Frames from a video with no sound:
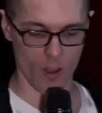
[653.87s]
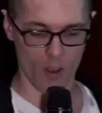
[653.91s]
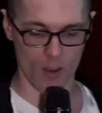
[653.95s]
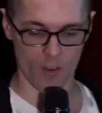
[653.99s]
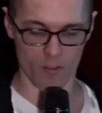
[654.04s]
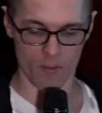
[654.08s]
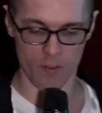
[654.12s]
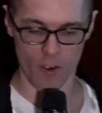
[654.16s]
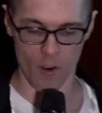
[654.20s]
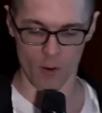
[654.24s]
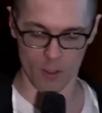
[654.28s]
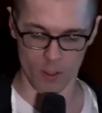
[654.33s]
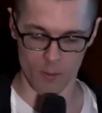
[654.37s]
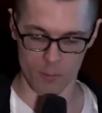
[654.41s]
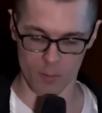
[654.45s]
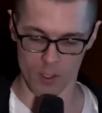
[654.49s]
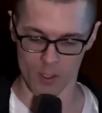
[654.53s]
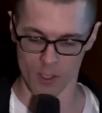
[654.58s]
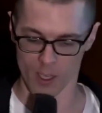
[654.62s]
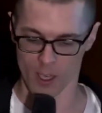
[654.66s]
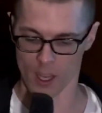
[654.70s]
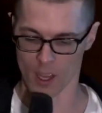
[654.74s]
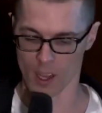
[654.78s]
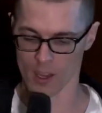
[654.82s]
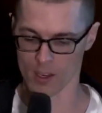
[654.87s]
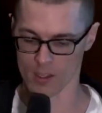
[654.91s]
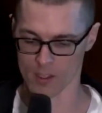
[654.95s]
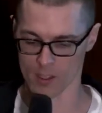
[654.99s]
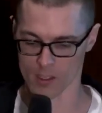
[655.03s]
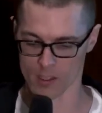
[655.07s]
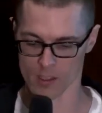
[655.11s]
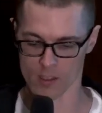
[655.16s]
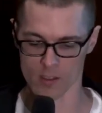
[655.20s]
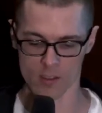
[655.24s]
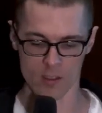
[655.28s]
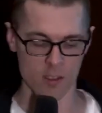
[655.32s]
vote
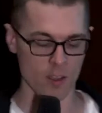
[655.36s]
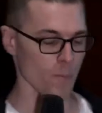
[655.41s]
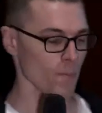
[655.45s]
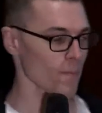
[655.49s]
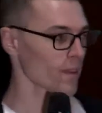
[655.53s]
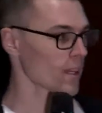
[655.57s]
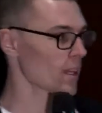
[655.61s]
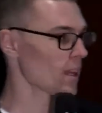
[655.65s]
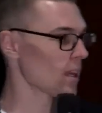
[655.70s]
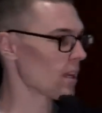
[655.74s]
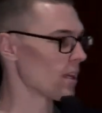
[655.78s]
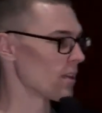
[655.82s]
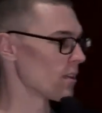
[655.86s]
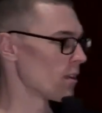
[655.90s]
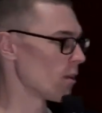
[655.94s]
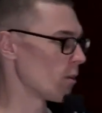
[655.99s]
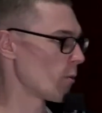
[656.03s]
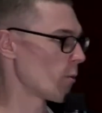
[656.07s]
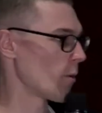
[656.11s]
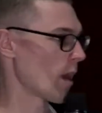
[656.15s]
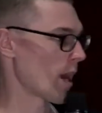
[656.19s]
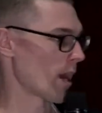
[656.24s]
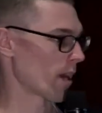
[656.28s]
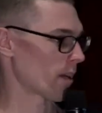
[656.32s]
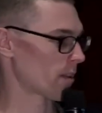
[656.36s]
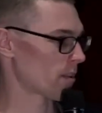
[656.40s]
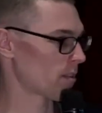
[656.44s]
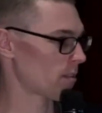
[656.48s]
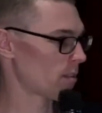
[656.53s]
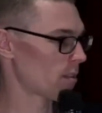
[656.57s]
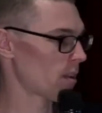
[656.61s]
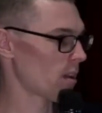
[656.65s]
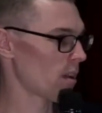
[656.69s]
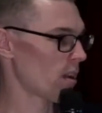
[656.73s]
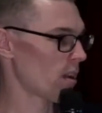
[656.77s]
communications and UX?